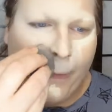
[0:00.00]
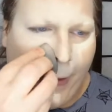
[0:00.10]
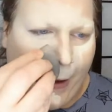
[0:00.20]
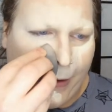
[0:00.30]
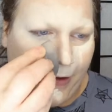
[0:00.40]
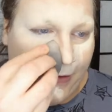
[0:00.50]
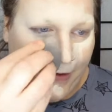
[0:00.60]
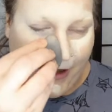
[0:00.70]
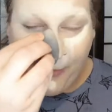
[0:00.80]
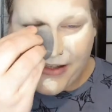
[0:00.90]
Like,
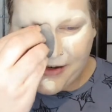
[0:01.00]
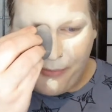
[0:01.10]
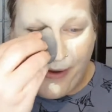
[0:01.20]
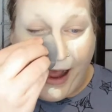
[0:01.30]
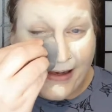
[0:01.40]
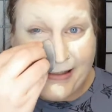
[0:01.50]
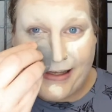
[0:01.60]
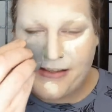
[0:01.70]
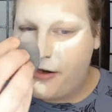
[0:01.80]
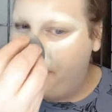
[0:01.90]
it wasn't a bad
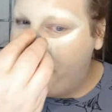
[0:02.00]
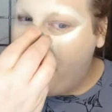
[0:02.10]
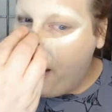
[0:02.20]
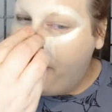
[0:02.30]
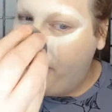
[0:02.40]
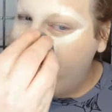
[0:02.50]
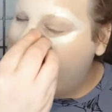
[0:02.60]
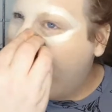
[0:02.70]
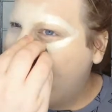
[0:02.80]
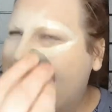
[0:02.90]
system, but it
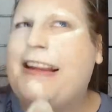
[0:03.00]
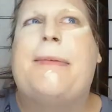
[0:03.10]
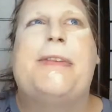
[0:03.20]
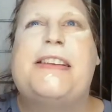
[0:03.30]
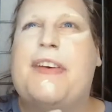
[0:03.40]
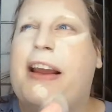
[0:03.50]
was basically, let me see